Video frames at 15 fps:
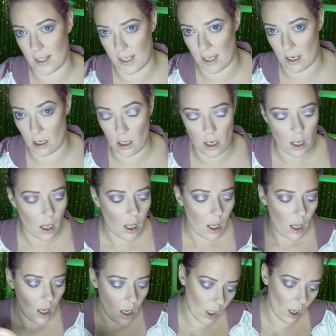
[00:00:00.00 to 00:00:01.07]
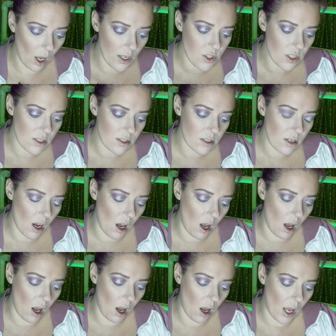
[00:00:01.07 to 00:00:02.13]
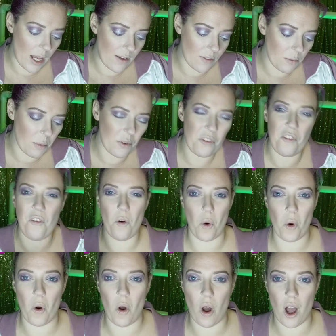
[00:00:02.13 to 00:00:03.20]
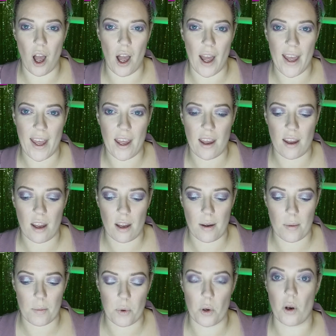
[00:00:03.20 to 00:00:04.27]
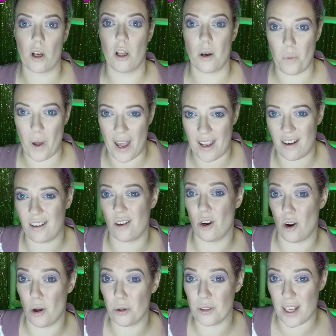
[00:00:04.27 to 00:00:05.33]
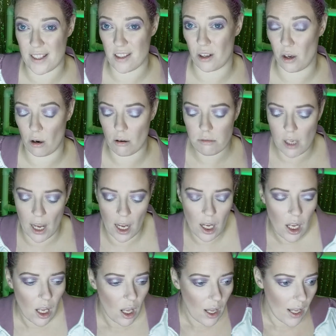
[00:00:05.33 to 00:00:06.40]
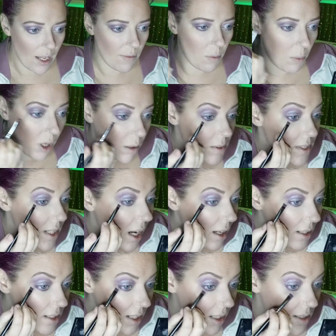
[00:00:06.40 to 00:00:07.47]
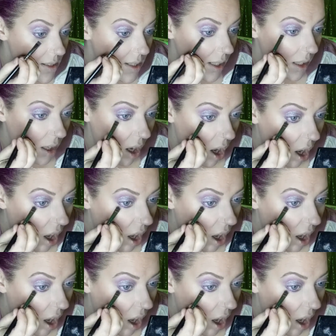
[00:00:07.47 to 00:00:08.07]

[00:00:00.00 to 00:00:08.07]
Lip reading: I get it. I just, even before I put on a lot of weight and as I got older, even when I was young and dancing,